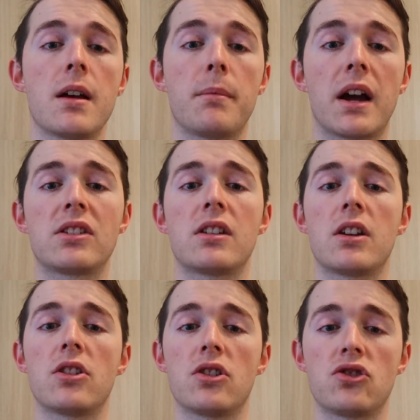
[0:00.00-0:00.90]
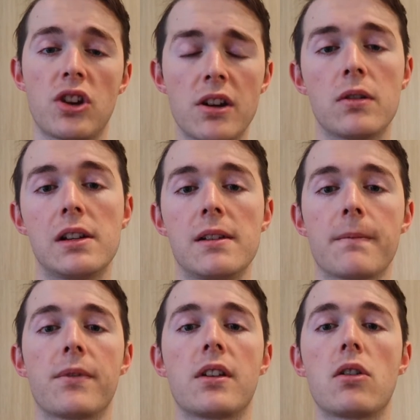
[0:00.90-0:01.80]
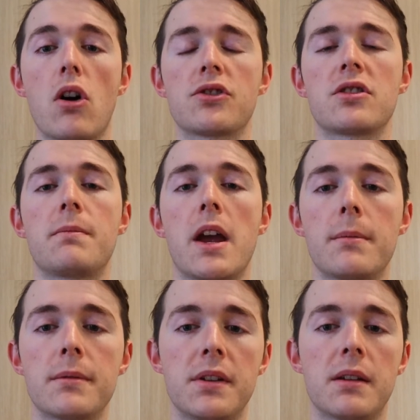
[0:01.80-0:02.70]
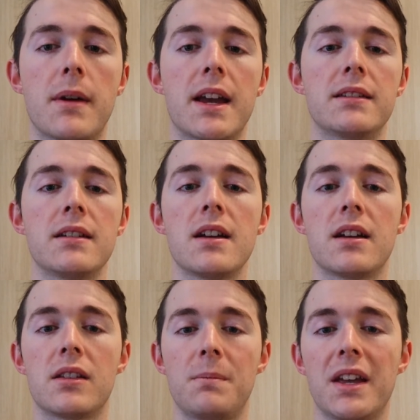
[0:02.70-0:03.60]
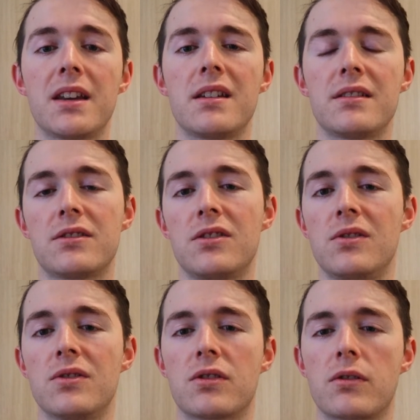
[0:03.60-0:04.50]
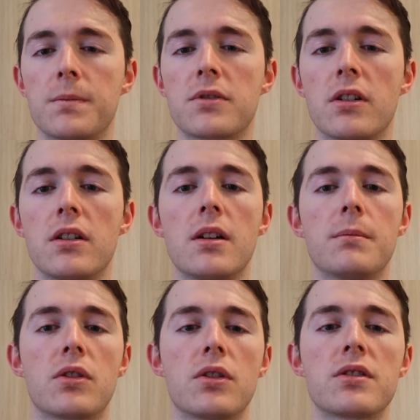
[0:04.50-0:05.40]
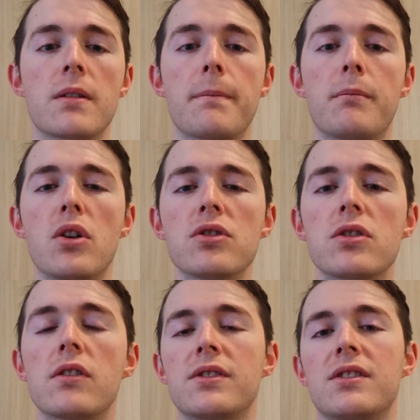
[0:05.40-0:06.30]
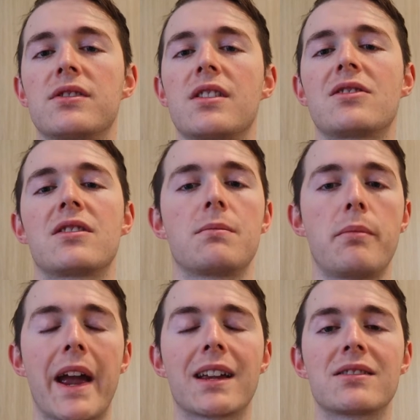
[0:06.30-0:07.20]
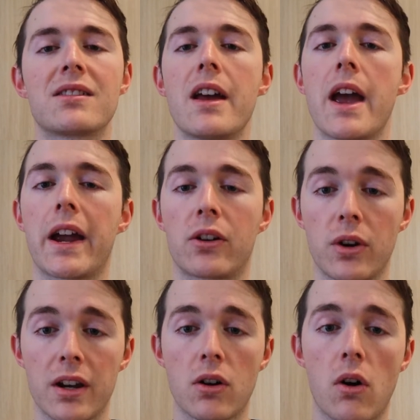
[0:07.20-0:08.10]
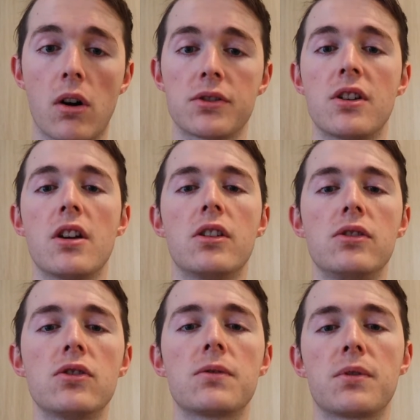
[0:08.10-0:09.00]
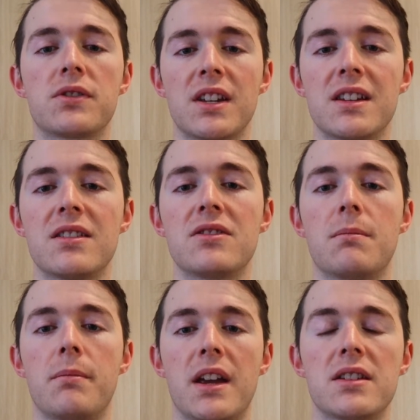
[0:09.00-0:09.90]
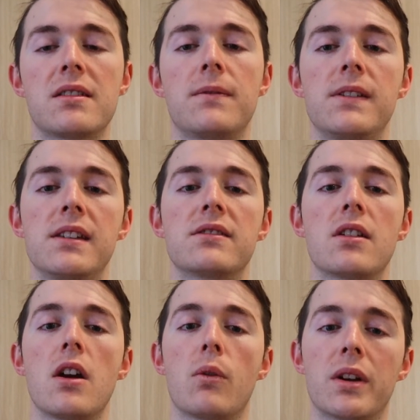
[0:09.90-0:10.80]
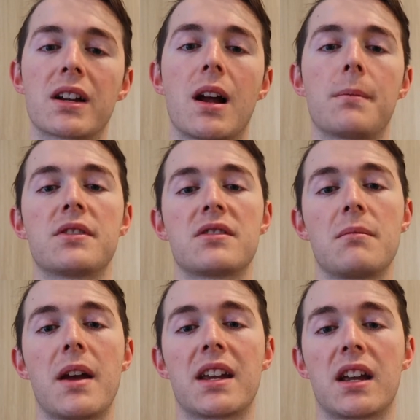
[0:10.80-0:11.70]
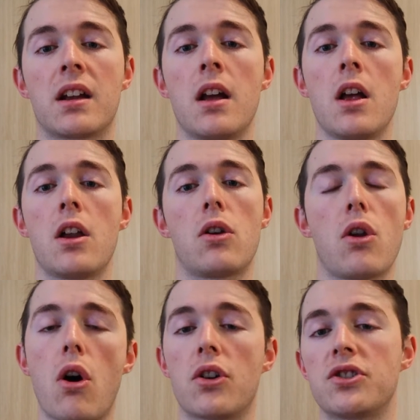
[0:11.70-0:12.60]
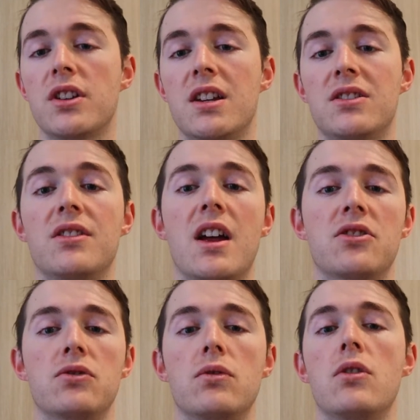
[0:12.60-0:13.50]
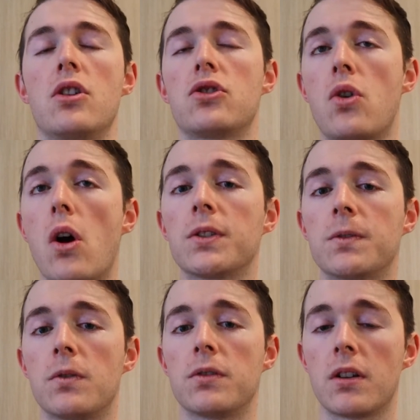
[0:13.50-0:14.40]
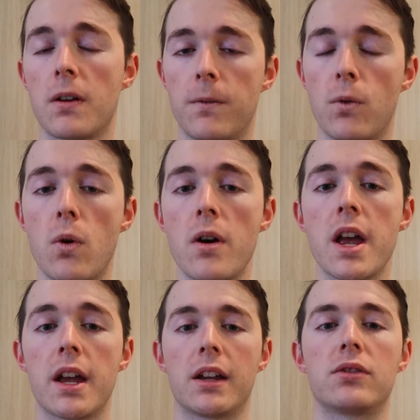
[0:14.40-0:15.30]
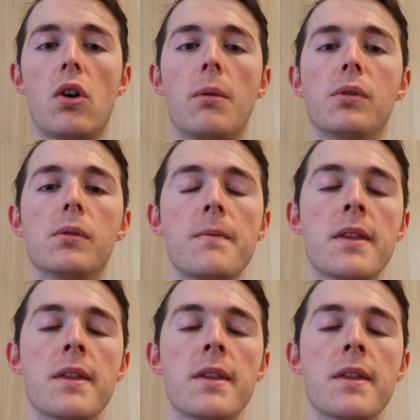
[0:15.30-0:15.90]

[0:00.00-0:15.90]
But generally, the larger the payment being made, the better it is to use crypto, because most services such as banks and credit cards use percentage-based fees when it comes to making large international transfers, for example.